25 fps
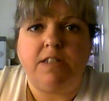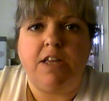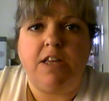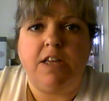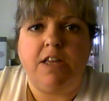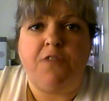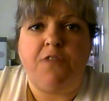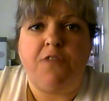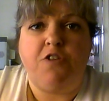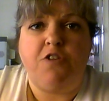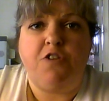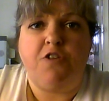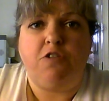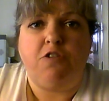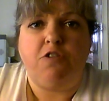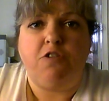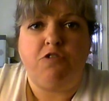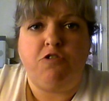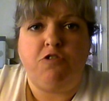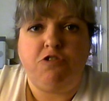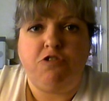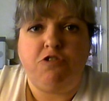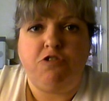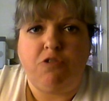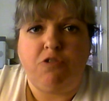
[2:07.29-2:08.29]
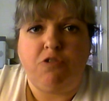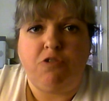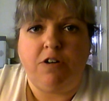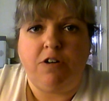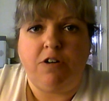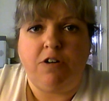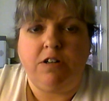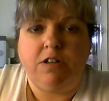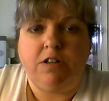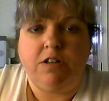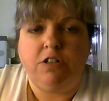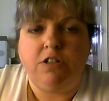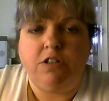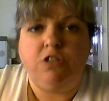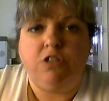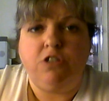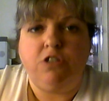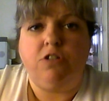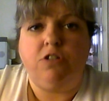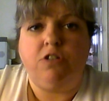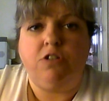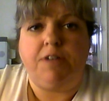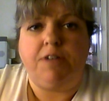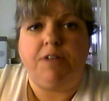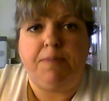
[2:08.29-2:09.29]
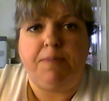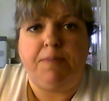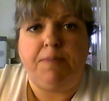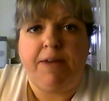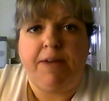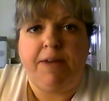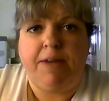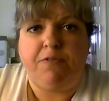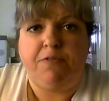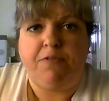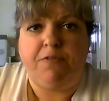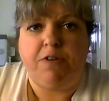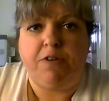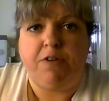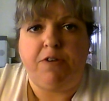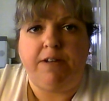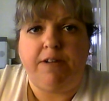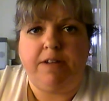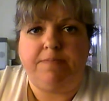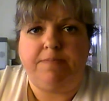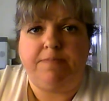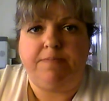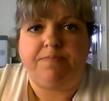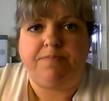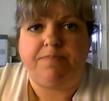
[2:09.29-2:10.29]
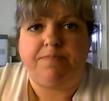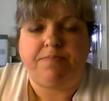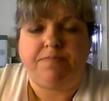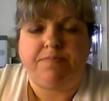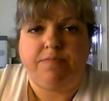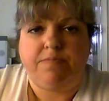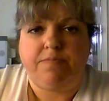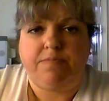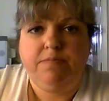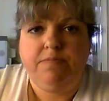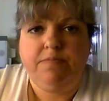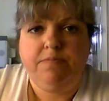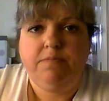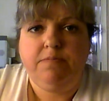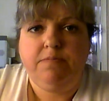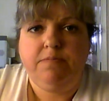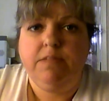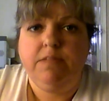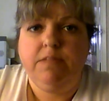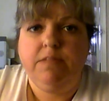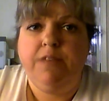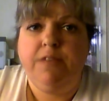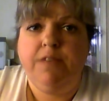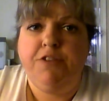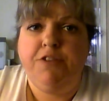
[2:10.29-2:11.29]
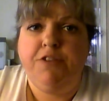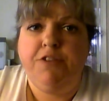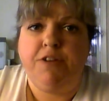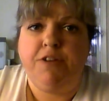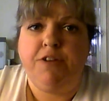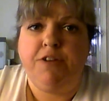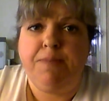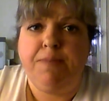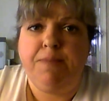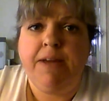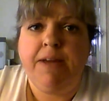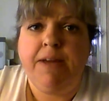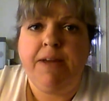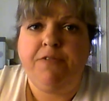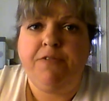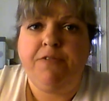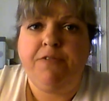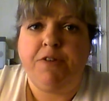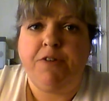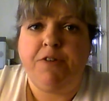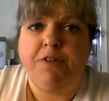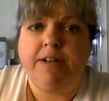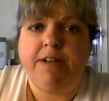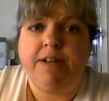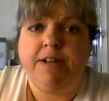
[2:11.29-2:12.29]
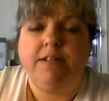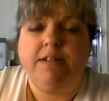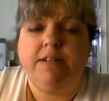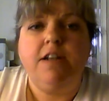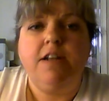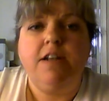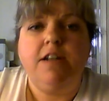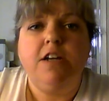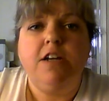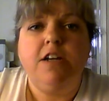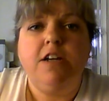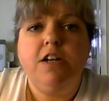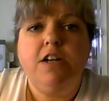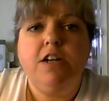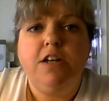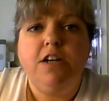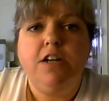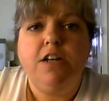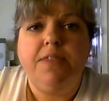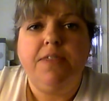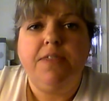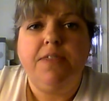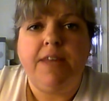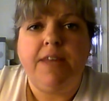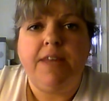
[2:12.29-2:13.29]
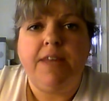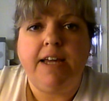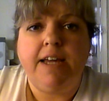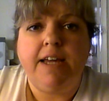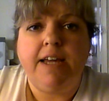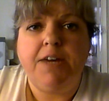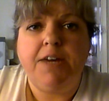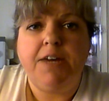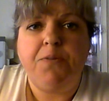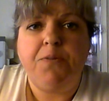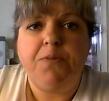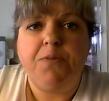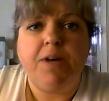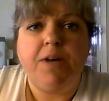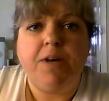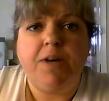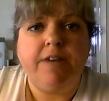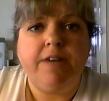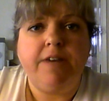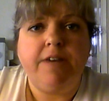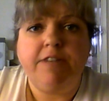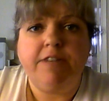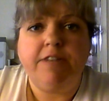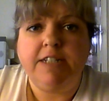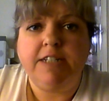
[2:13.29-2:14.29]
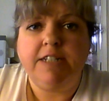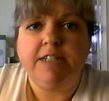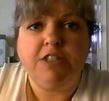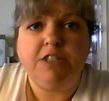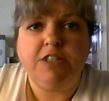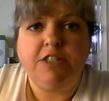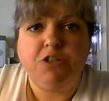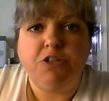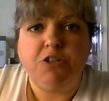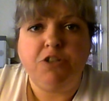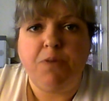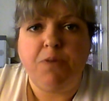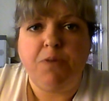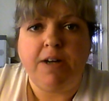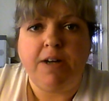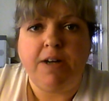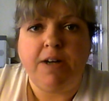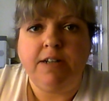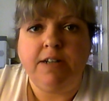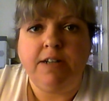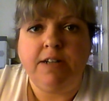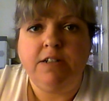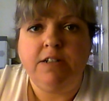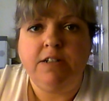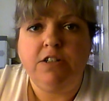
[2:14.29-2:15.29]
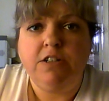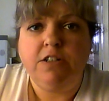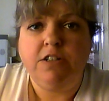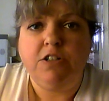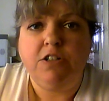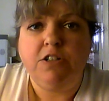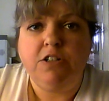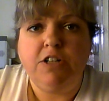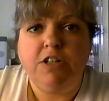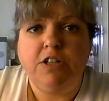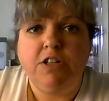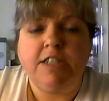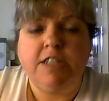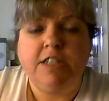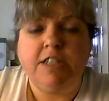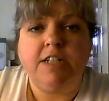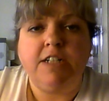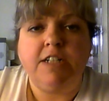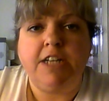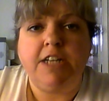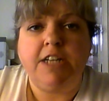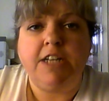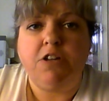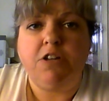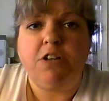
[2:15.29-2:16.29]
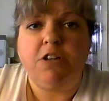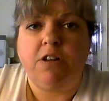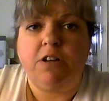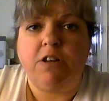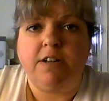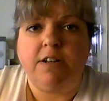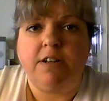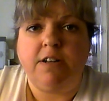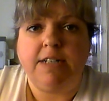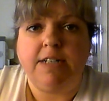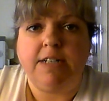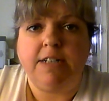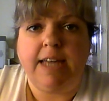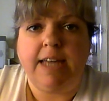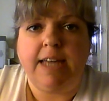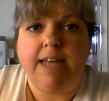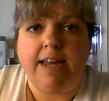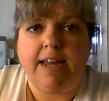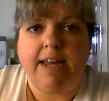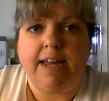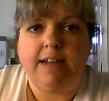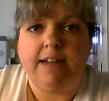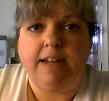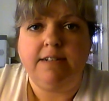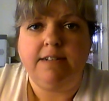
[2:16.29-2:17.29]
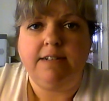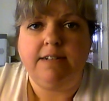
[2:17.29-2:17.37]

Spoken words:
If you don't do the chore, you don't get paid for it. If you don't get paid for it, then whatever it is that you're wanting, it's going to take you longer to get it.